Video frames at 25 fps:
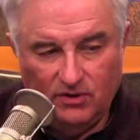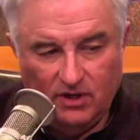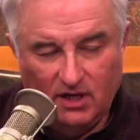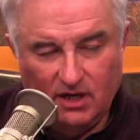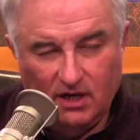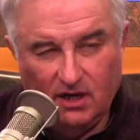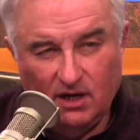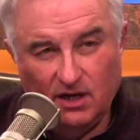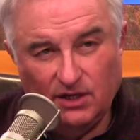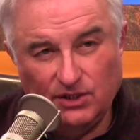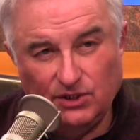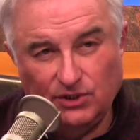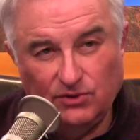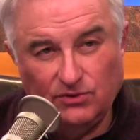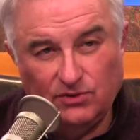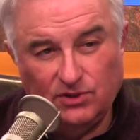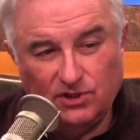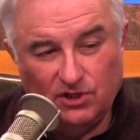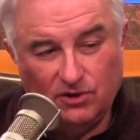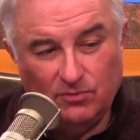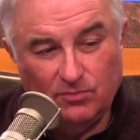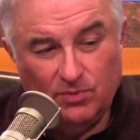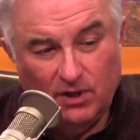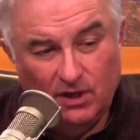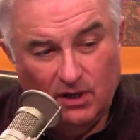uh, on
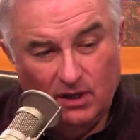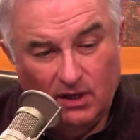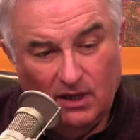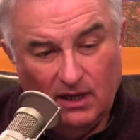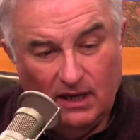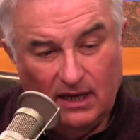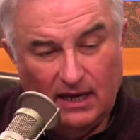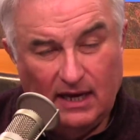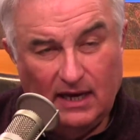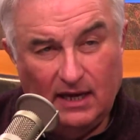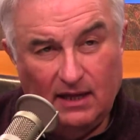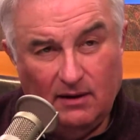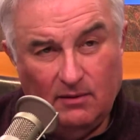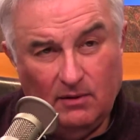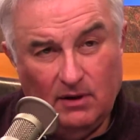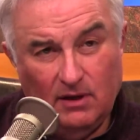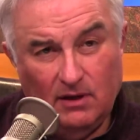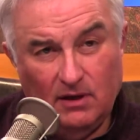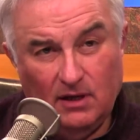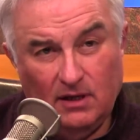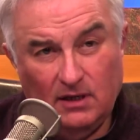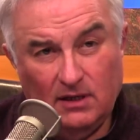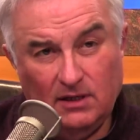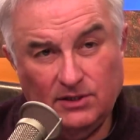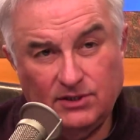YouTube uh,
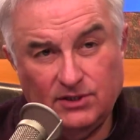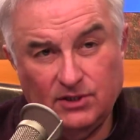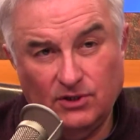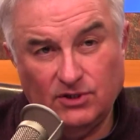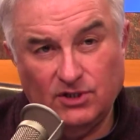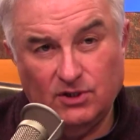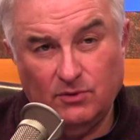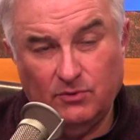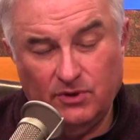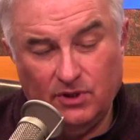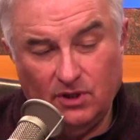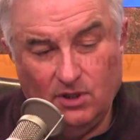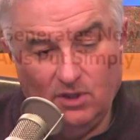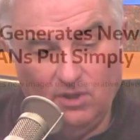uh, associated with a